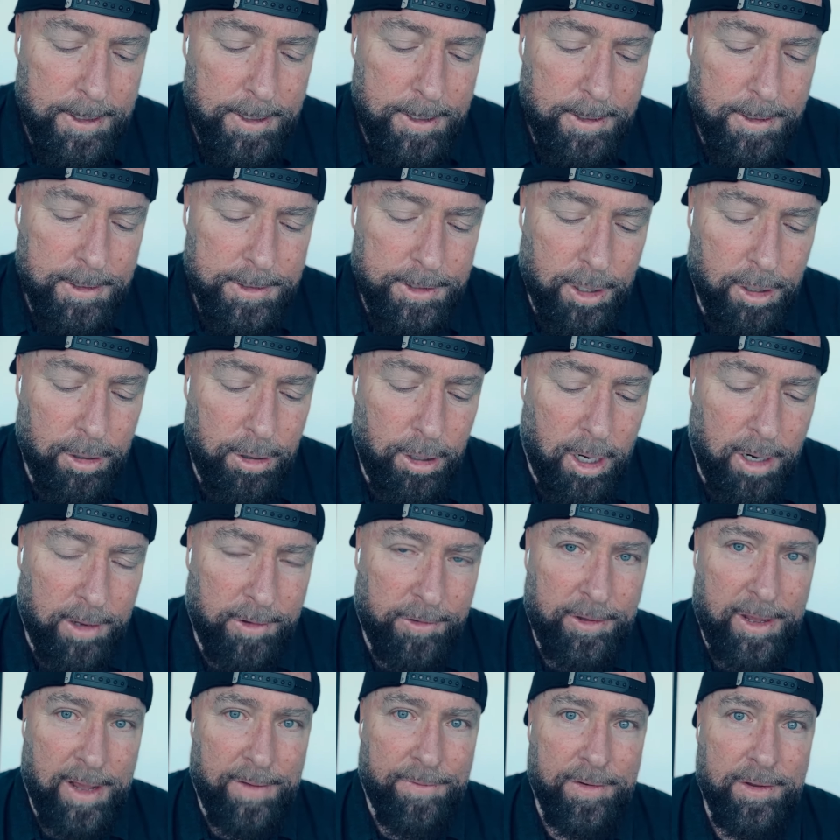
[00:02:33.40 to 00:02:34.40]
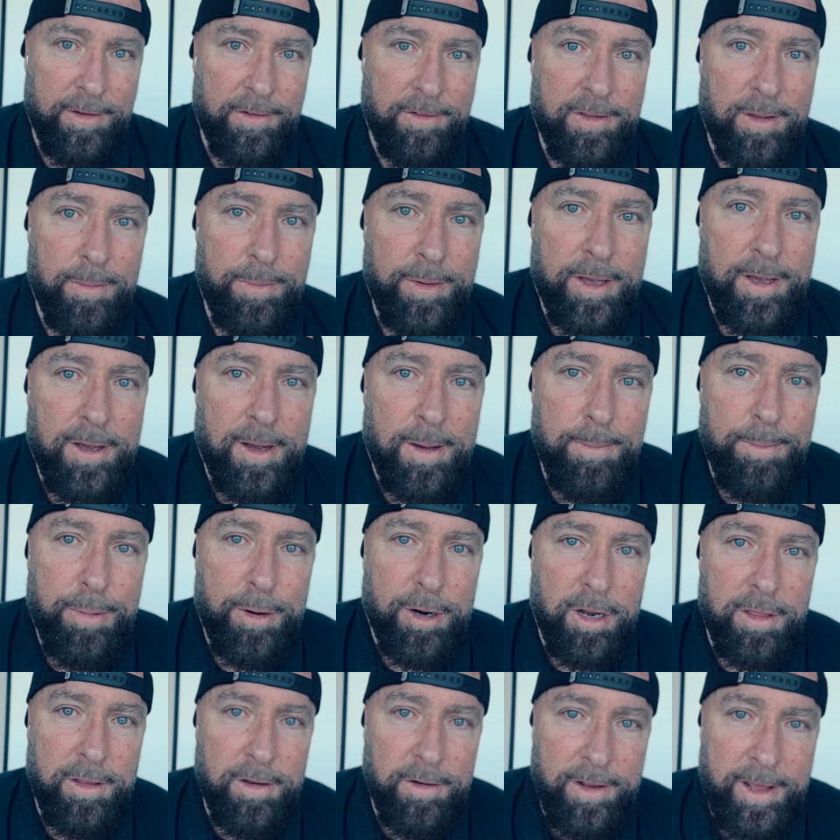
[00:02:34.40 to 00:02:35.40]
So a lot of staffers that become
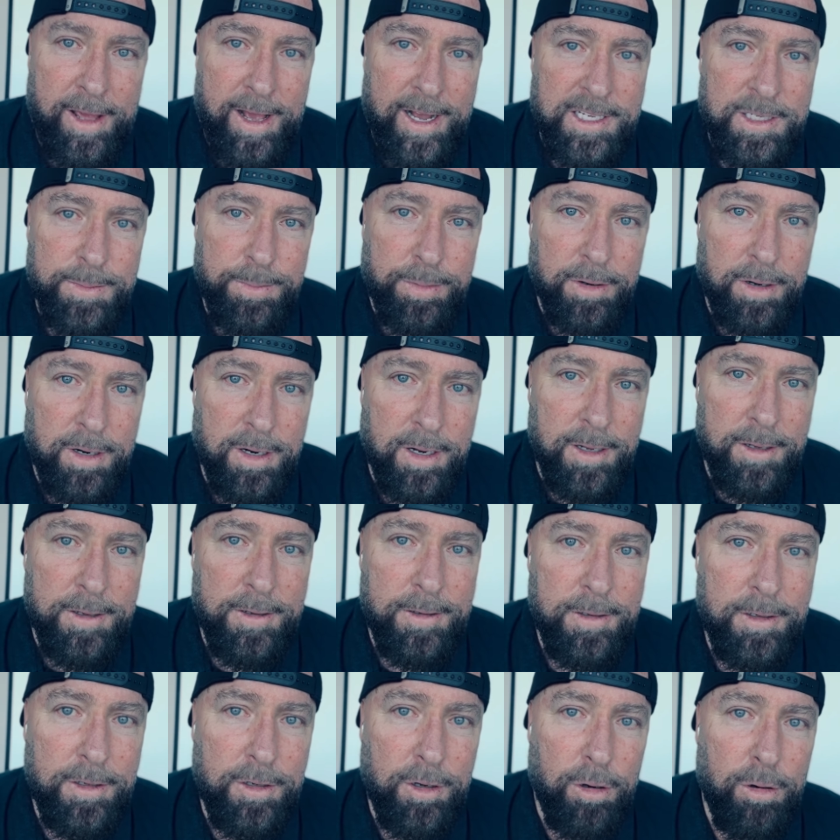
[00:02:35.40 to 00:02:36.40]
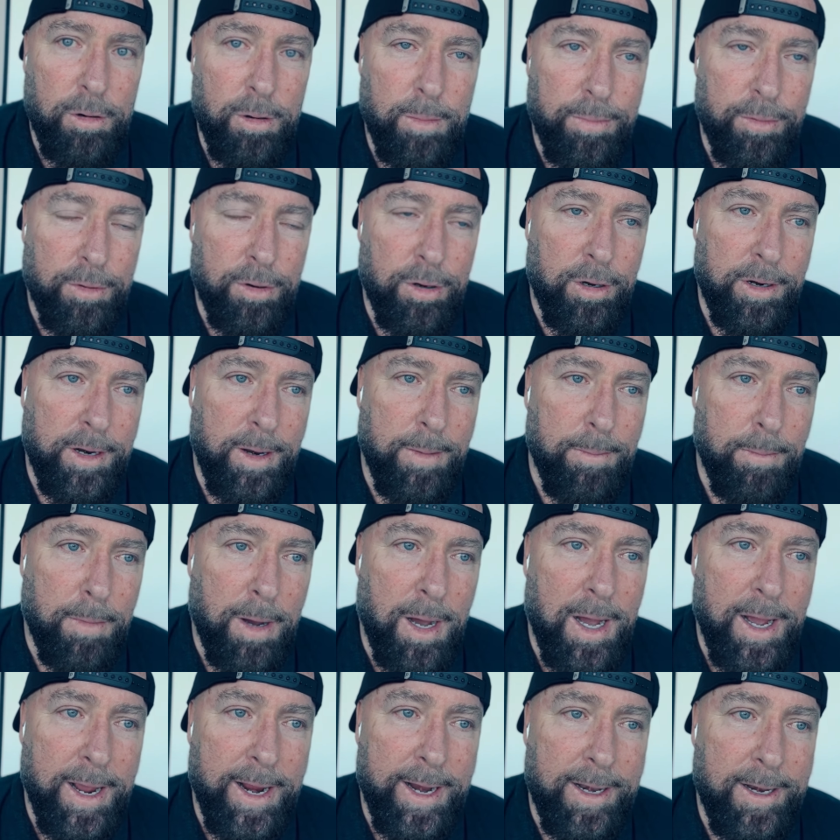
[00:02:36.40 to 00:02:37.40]
part of the diaspora go abroad and
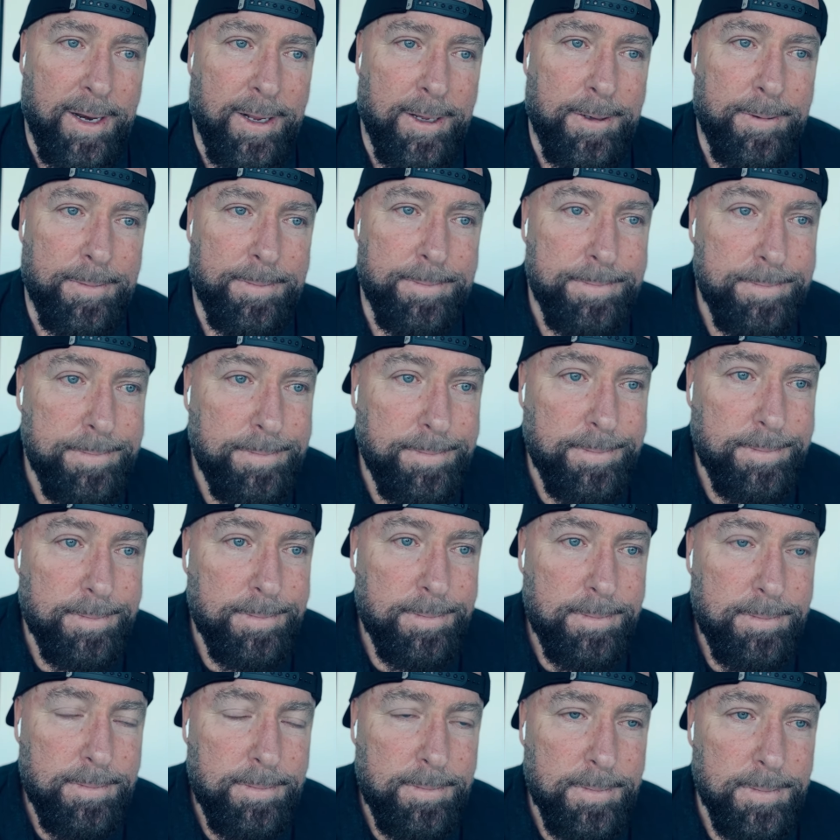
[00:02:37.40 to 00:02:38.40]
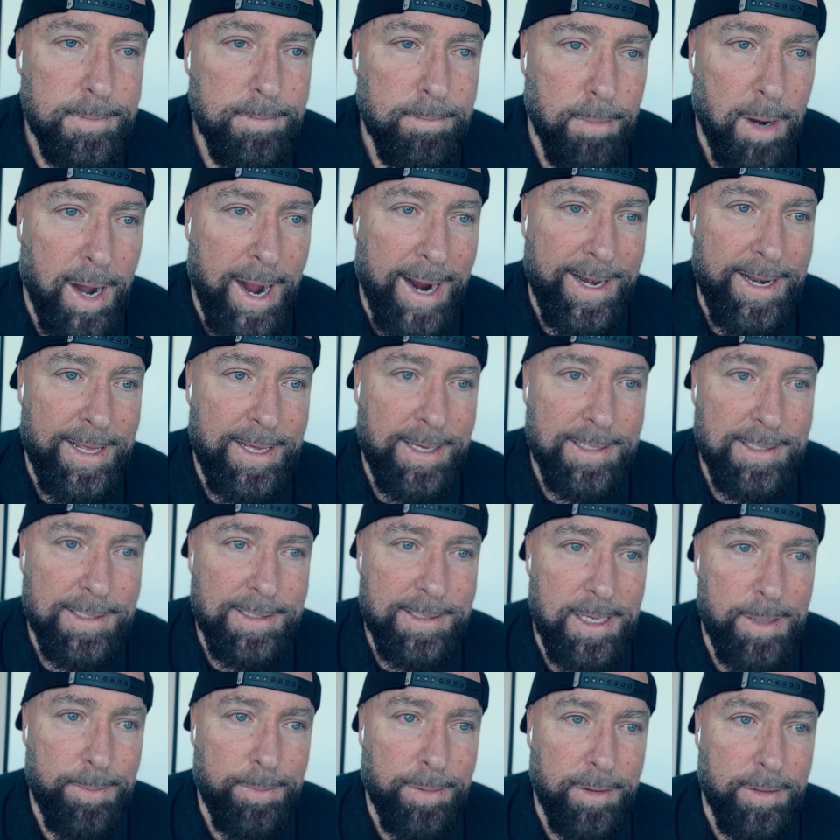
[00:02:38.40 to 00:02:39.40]
mine. Mining is
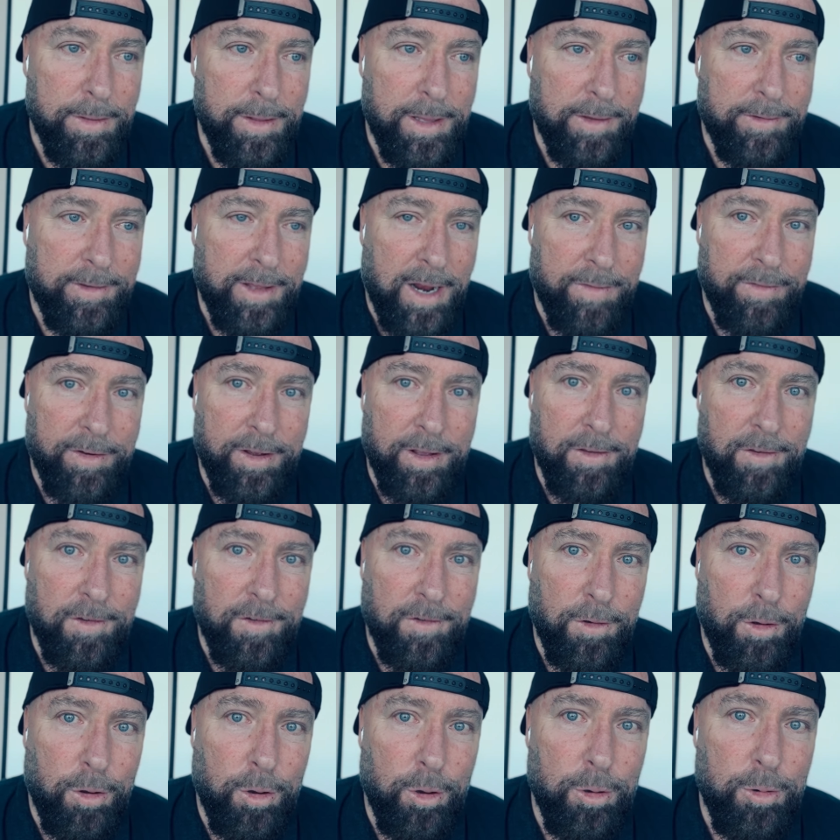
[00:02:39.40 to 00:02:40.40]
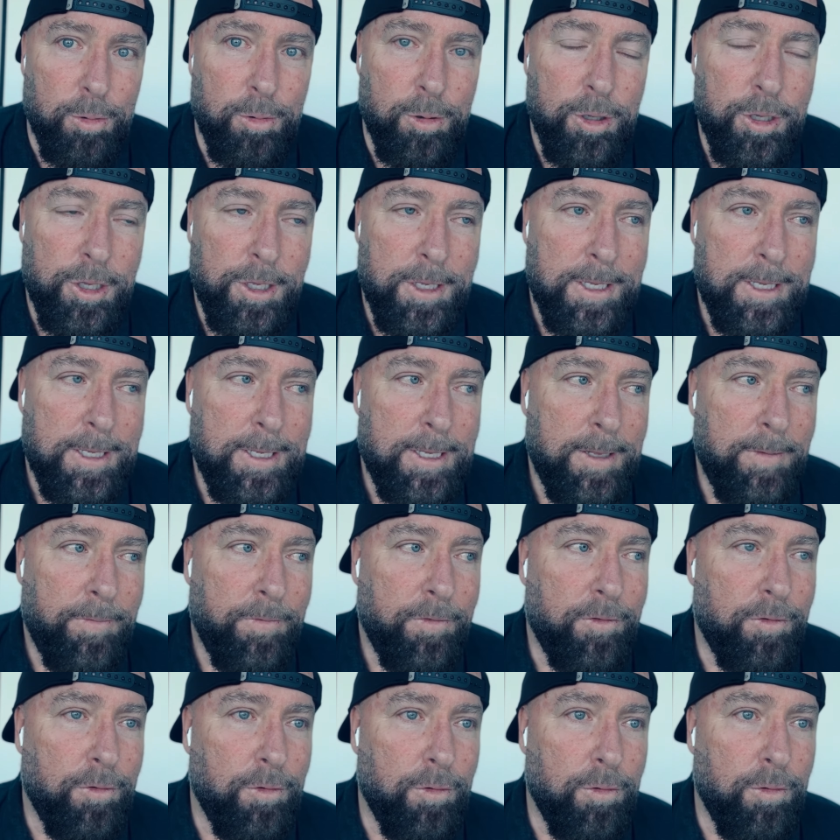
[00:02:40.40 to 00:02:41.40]
deep in the South African soul,
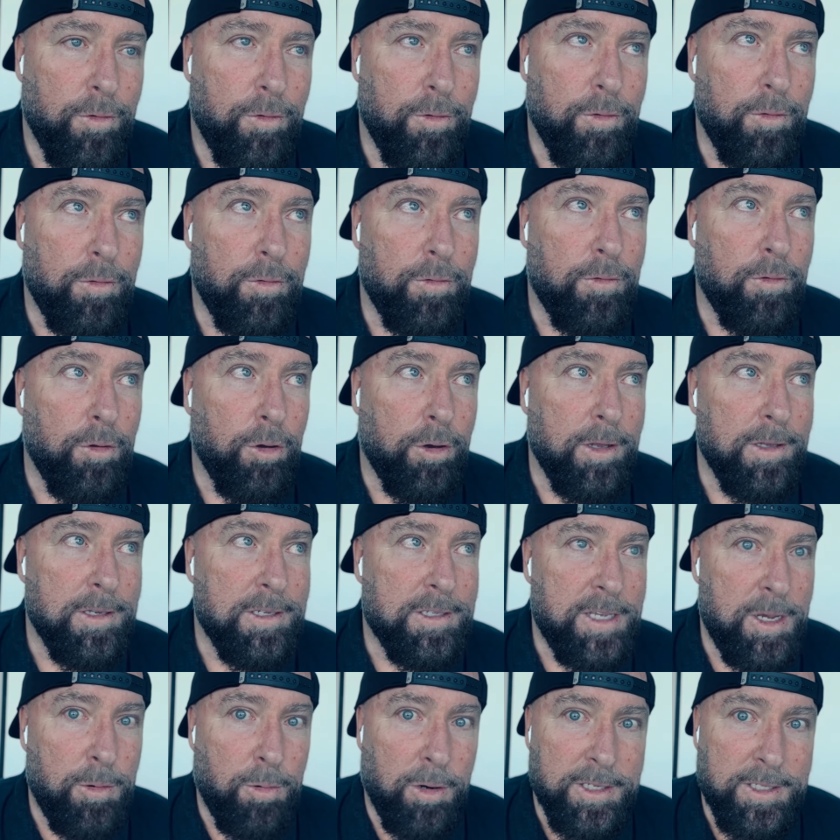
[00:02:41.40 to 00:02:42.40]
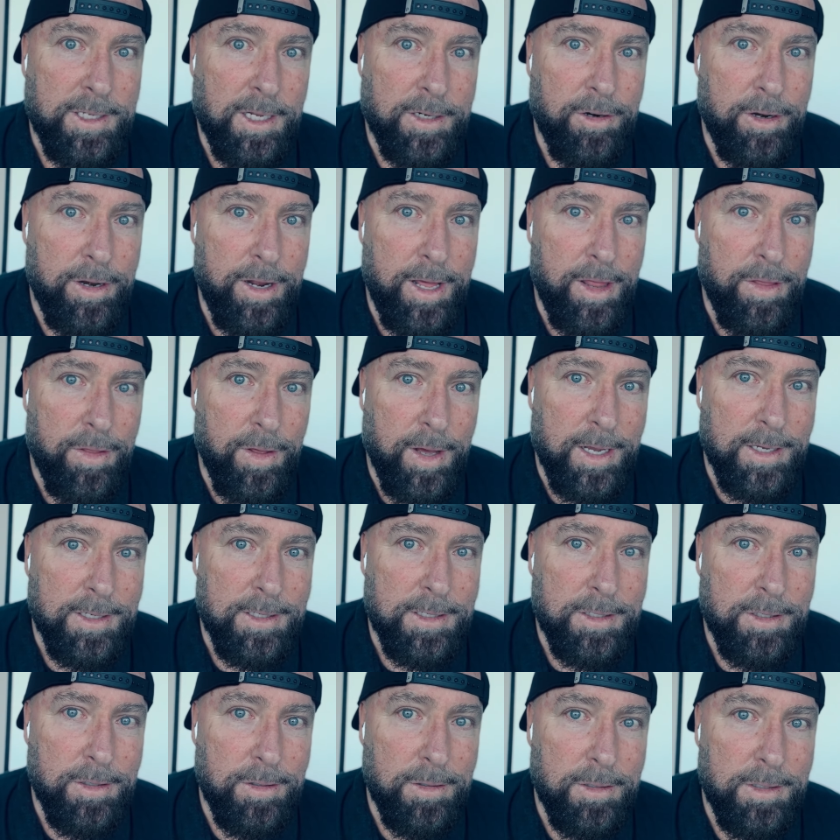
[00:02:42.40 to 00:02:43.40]
to look and see what's underneath
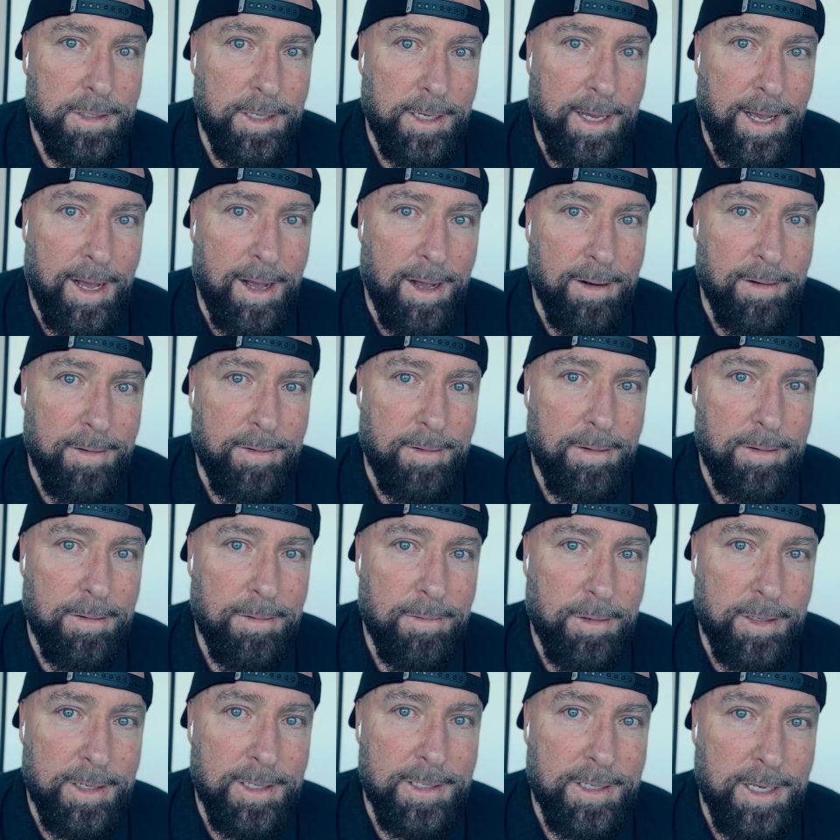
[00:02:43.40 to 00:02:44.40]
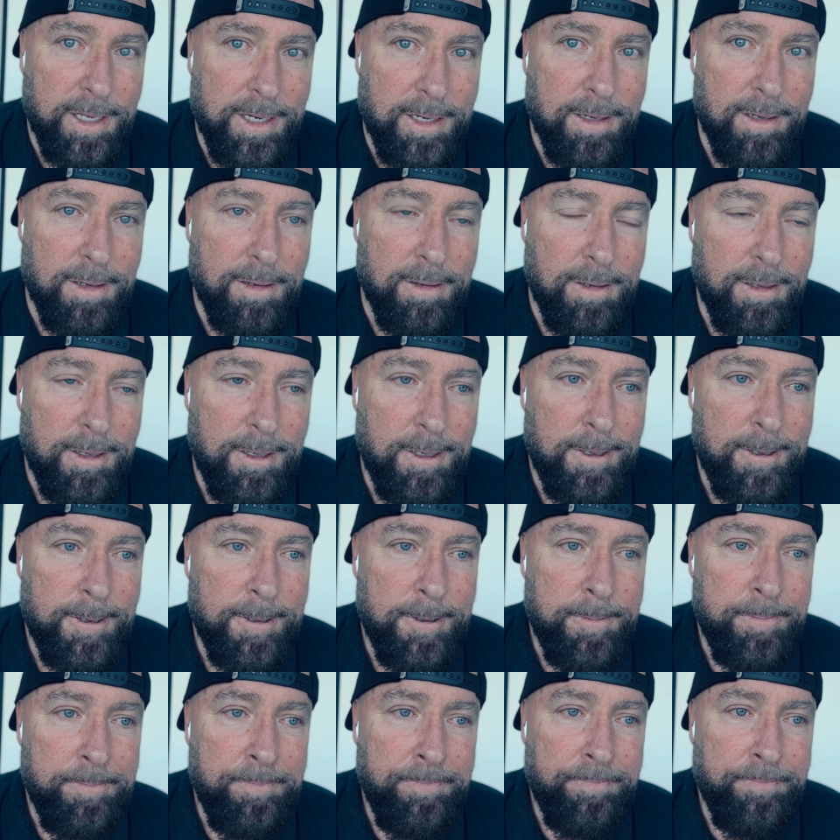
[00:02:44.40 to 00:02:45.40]
us, to dig out what is hidden.
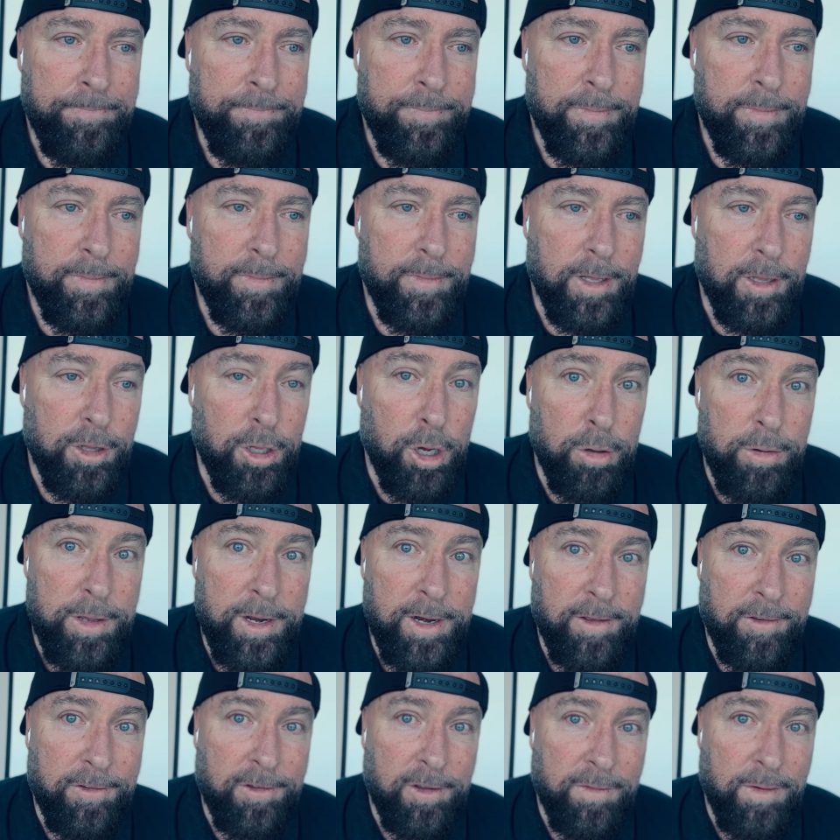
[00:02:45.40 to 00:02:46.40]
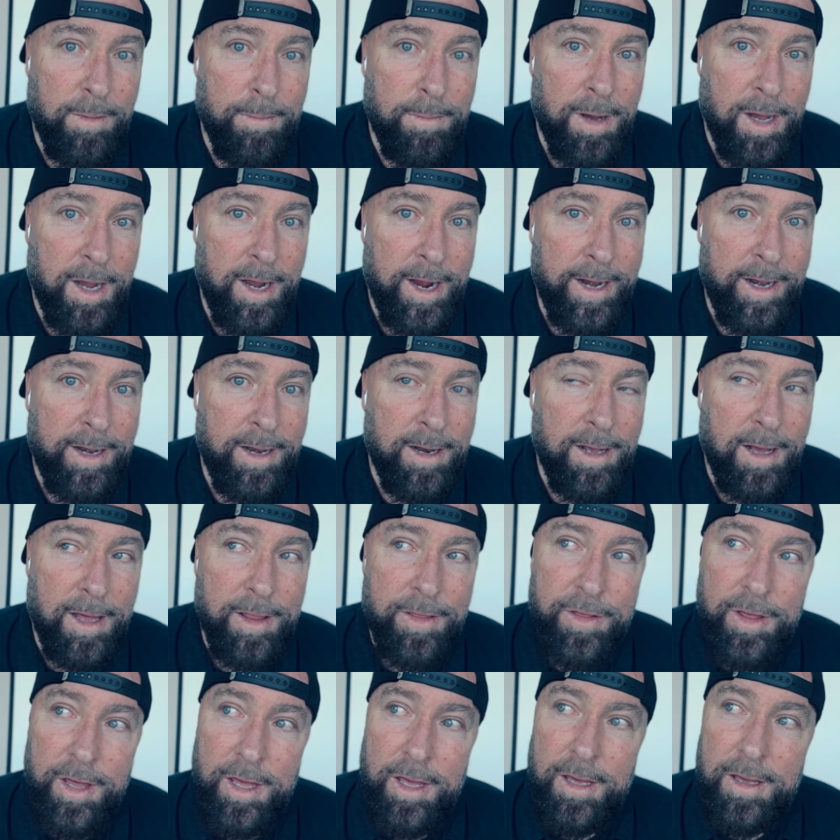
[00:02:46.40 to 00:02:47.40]
The loneliness of a mine, I
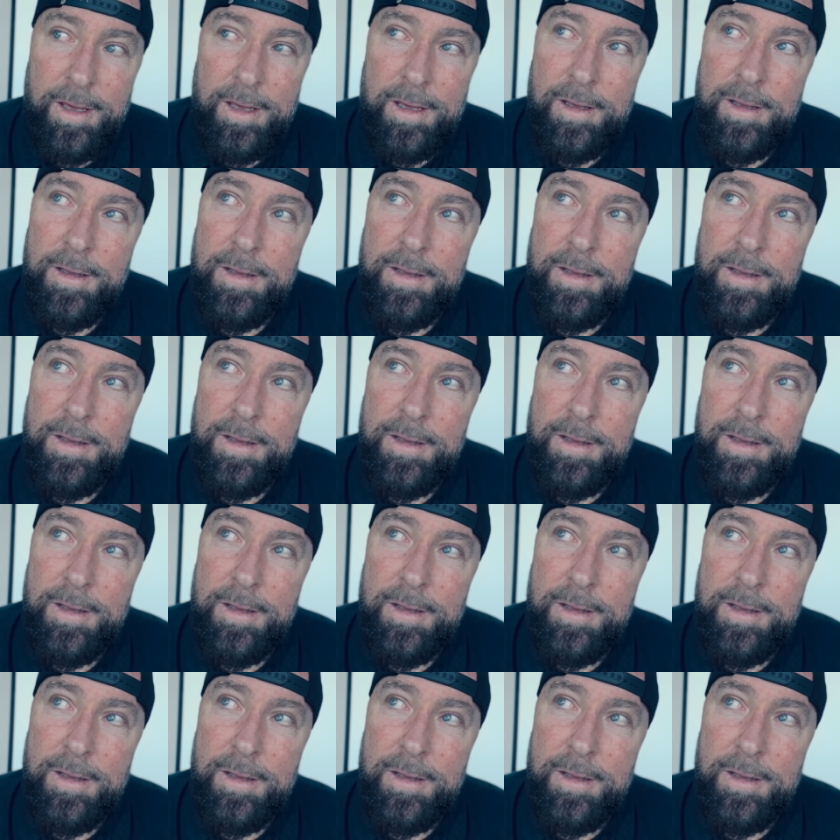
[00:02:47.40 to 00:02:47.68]
think,